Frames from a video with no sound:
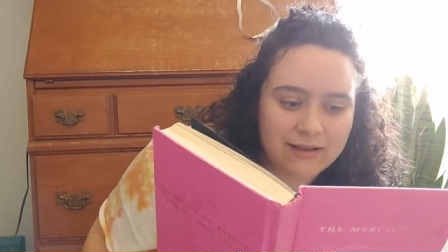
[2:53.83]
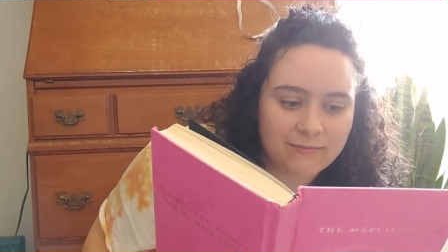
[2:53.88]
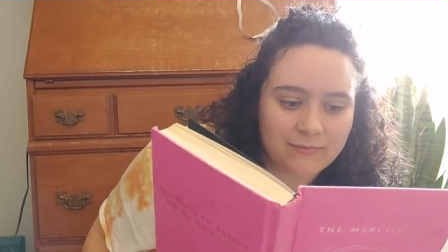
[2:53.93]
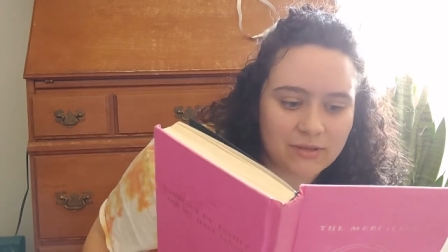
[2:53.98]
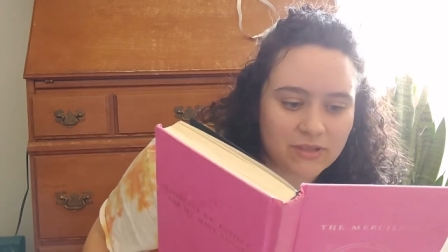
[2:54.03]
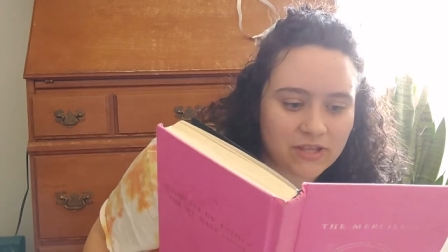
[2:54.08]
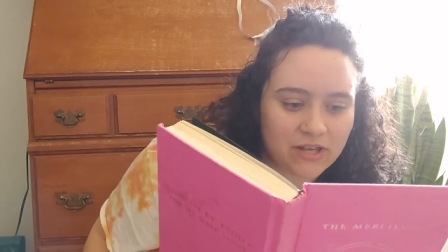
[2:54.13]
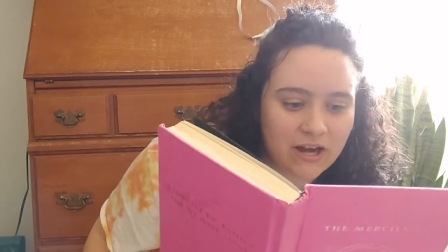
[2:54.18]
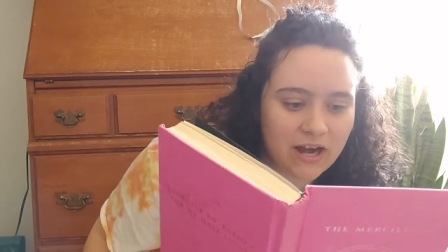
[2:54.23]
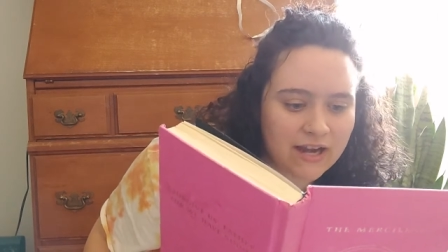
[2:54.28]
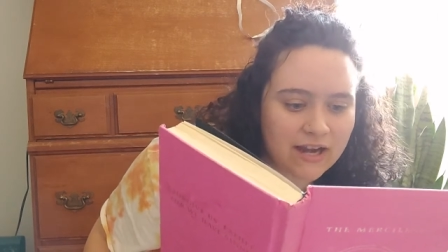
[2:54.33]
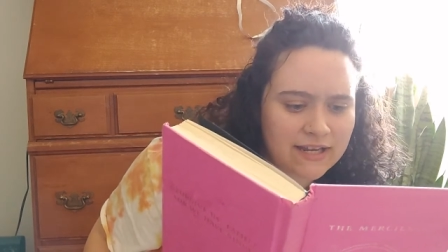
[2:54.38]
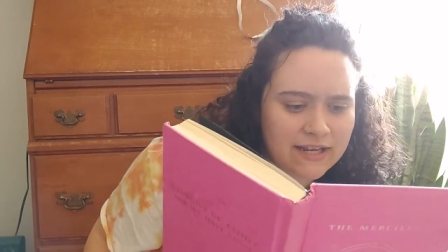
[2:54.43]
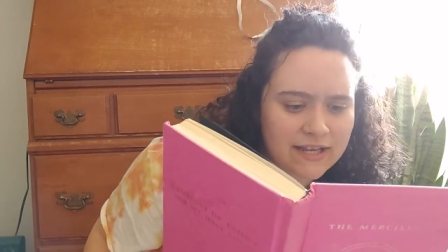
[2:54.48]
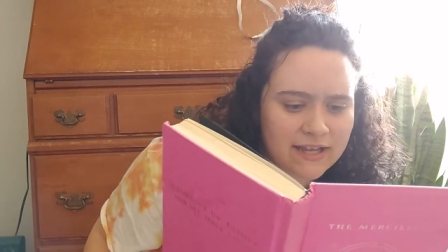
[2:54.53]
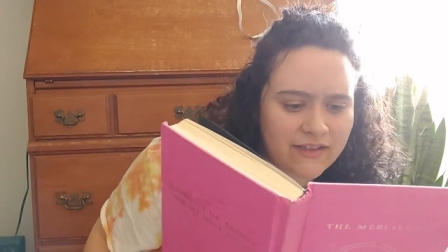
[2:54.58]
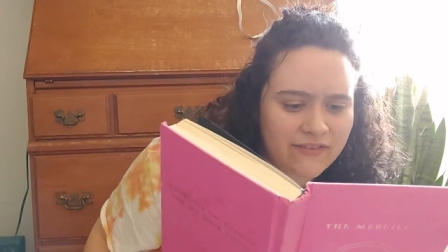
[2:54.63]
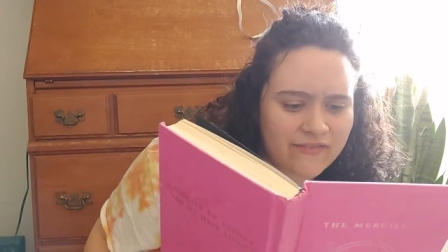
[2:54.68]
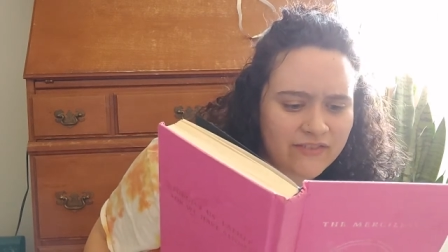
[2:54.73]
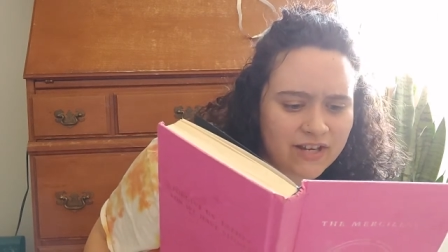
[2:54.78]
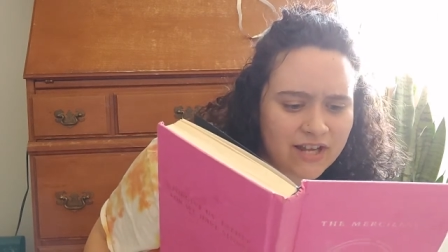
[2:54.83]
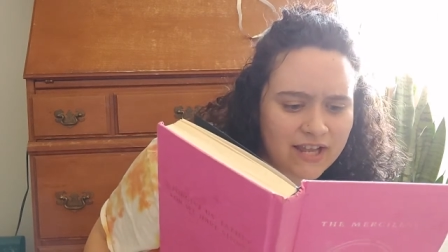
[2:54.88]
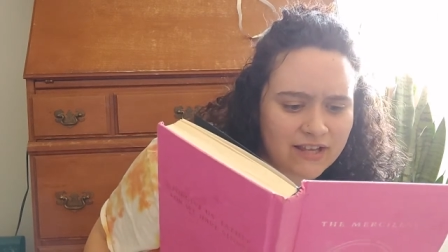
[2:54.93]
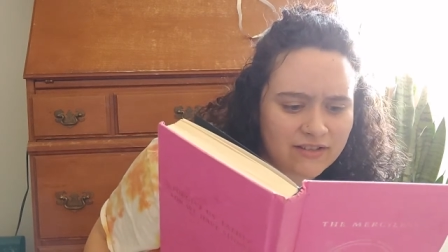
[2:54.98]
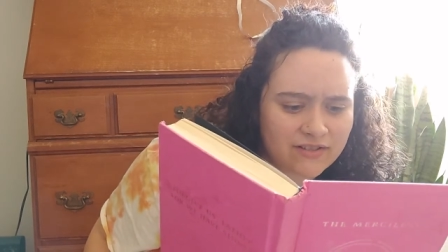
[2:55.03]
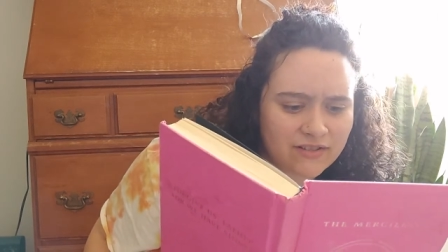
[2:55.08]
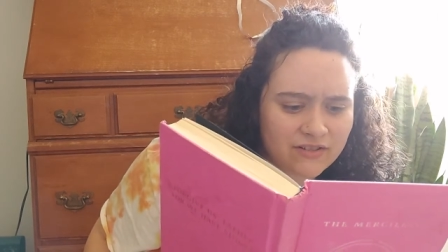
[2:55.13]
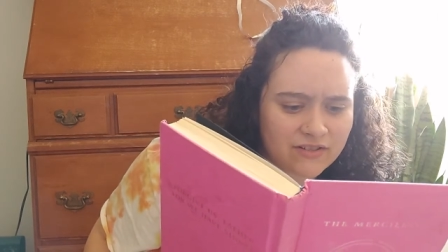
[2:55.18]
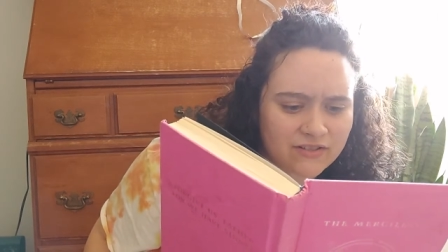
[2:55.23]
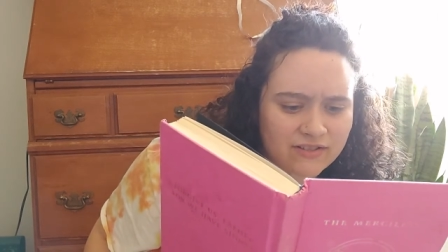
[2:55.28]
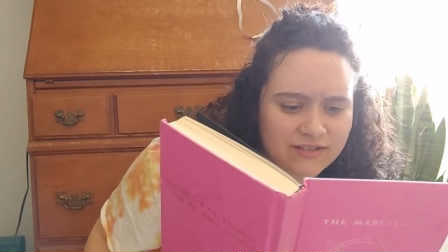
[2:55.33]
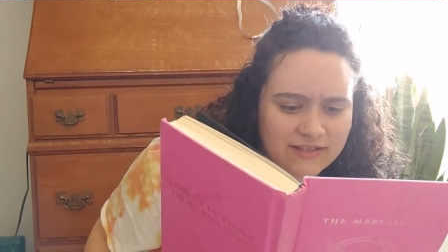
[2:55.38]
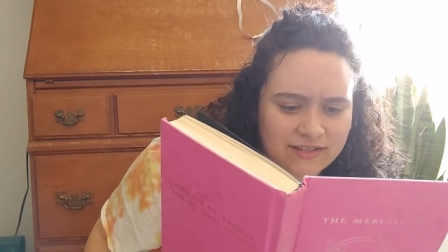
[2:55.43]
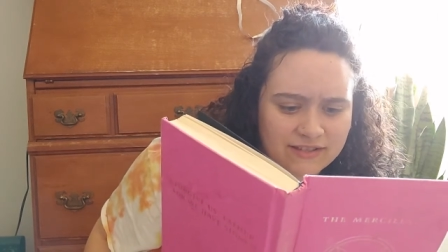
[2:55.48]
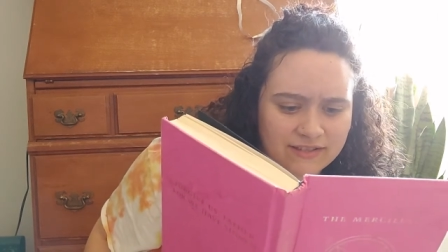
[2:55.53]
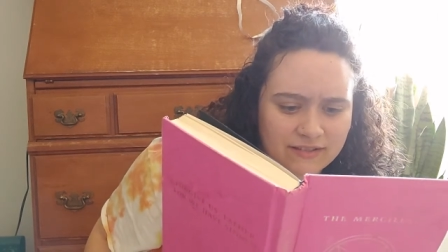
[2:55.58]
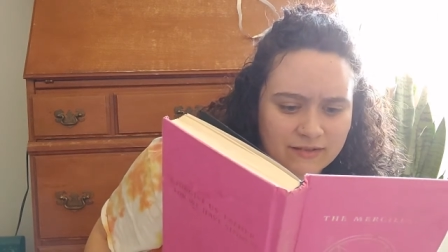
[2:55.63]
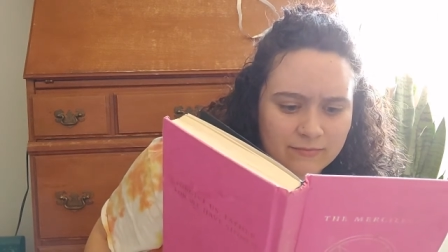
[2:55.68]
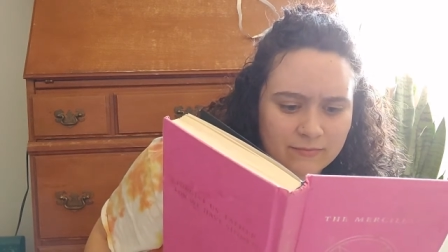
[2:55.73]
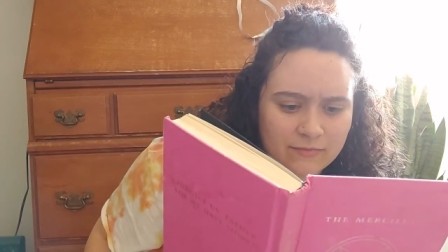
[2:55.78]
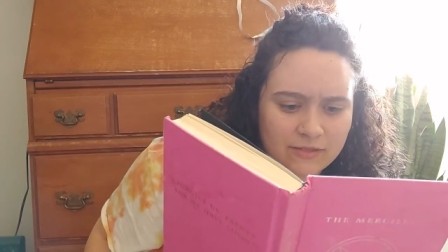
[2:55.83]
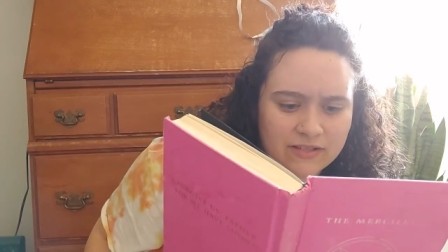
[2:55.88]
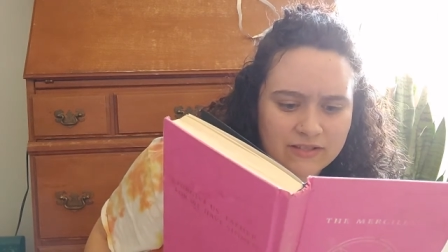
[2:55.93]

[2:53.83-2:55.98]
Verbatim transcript: but their idea of an exorcism